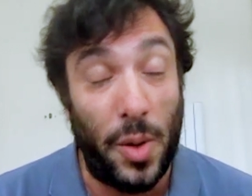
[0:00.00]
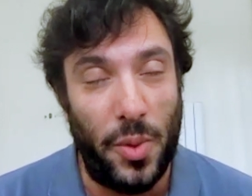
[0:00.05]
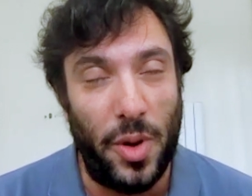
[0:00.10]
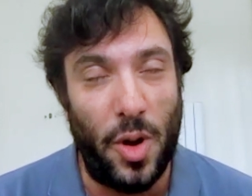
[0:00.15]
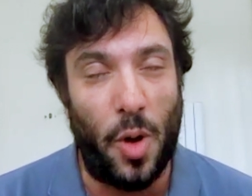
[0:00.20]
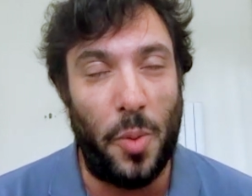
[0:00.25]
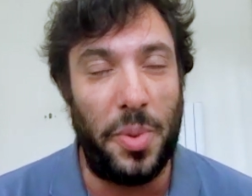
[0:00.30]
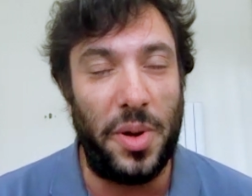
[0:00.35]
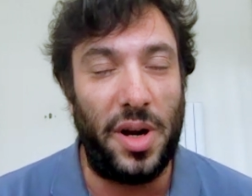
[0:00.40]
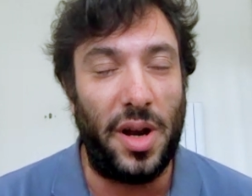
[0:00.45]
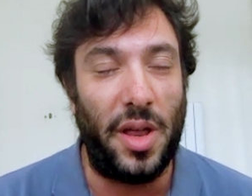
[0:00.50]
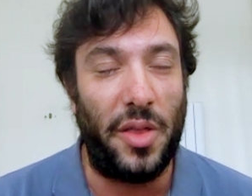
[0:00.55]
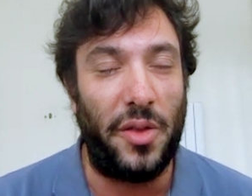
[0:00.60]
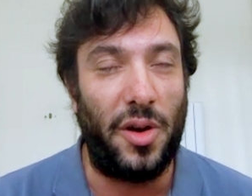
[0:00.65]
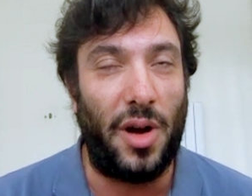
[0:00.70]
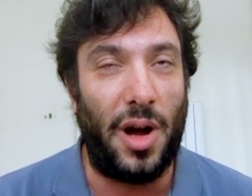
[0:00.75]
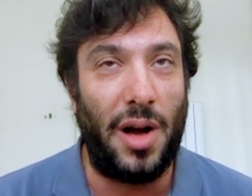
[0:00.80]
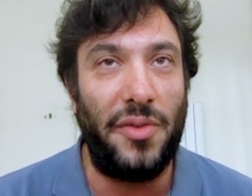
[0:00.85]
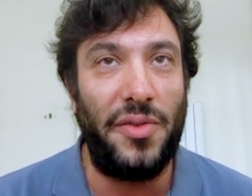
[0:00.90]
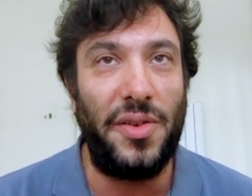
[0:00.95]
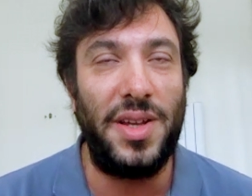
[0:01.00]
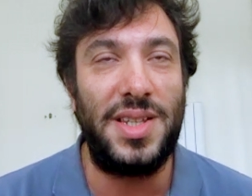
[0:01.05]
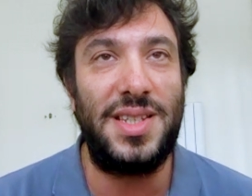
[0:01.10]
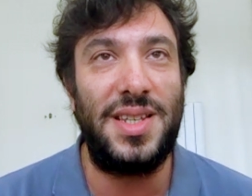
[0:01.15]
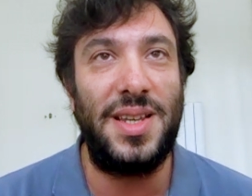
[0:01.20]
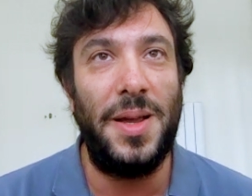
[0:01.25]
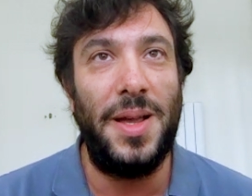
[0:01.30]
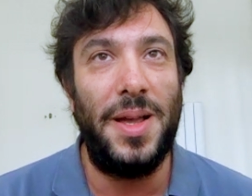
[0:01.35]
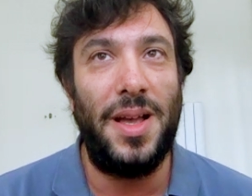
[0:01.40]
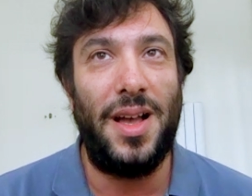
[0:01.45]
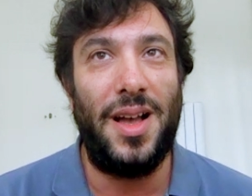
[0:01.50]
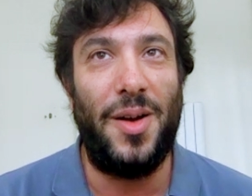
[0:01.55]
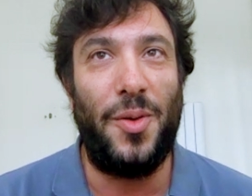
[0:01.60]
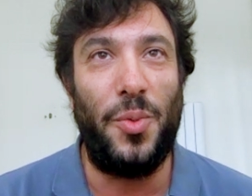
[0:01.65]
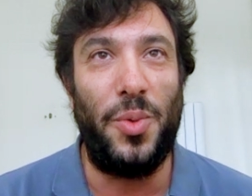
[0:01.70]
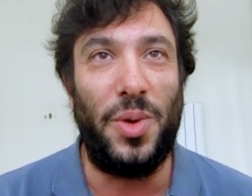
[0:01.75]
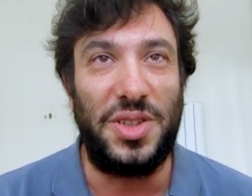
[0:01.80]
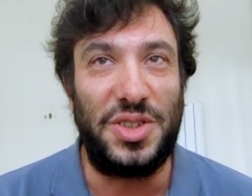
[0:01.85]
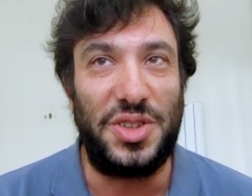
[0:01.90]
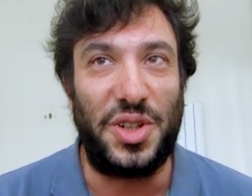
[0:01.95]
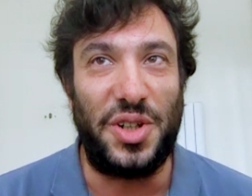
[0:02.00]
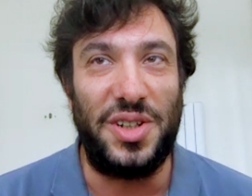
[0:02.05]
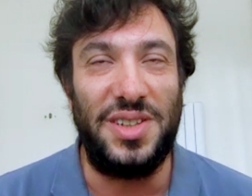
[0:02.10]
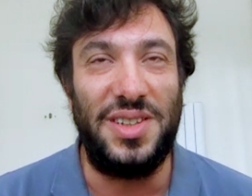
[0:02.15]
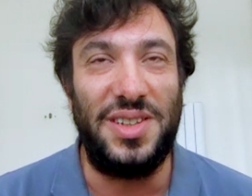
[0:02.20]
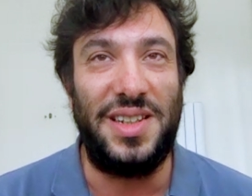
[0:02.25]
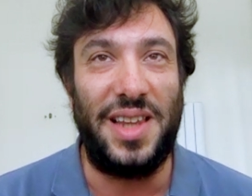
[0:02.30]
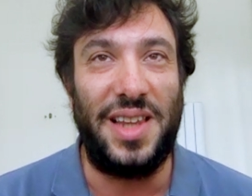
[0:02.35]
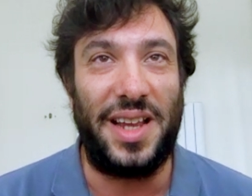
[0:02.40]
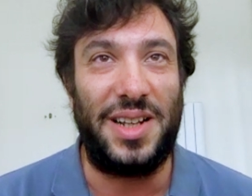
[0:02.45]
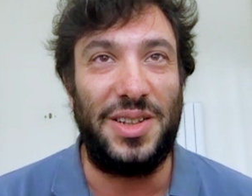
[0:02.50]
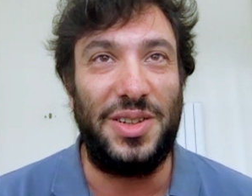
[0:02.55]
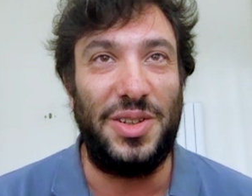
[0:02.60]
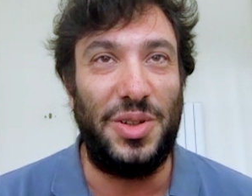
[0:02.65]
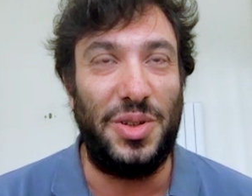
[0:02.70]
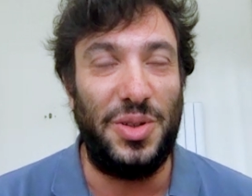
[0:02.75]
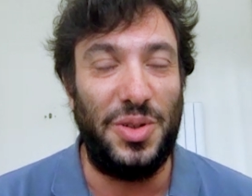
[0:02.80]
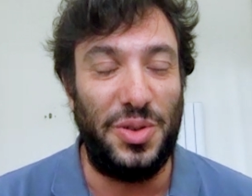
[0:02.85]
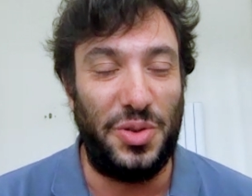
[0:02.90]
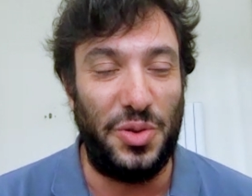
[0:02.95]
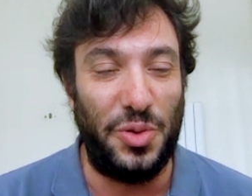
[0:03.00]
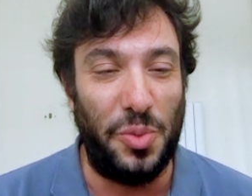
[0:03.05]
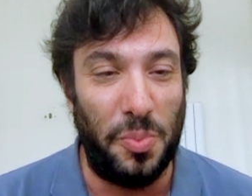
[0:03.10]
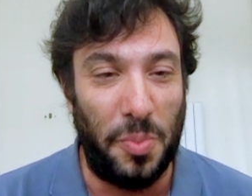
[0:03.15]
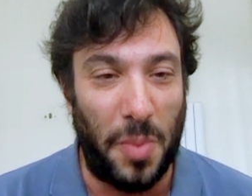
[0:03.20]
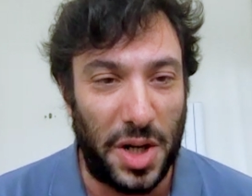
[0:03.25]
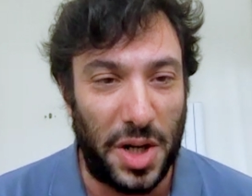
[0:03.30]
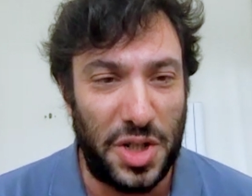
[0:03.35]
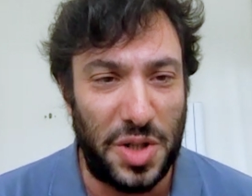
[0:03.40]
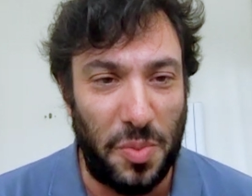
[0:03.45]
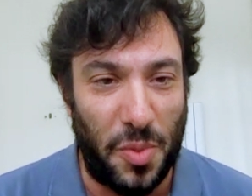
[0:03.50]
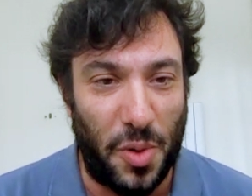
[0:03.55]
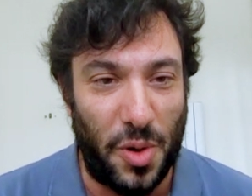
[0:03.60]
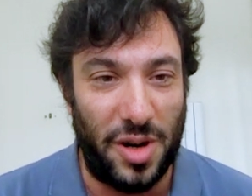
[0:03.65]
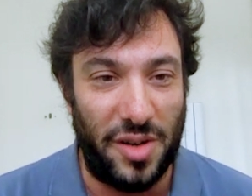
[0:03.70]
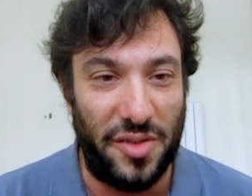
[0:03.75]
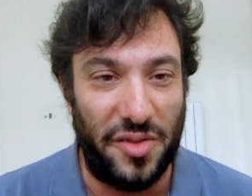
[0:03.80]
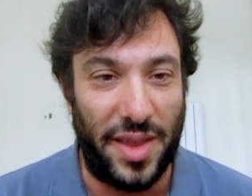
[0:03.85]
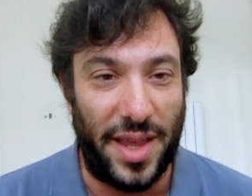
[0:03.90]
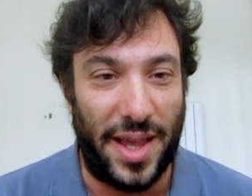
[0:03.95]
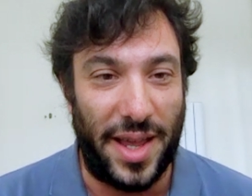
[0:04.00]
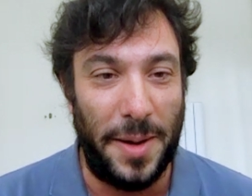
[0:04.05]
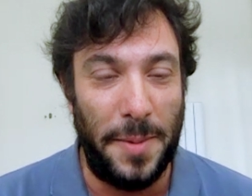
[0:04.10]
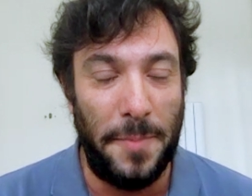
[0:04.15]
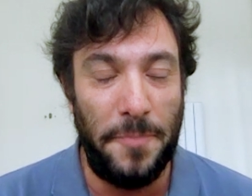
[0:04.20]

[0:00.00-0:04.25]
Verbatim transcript: we open another office, we'll certainly do much more of that.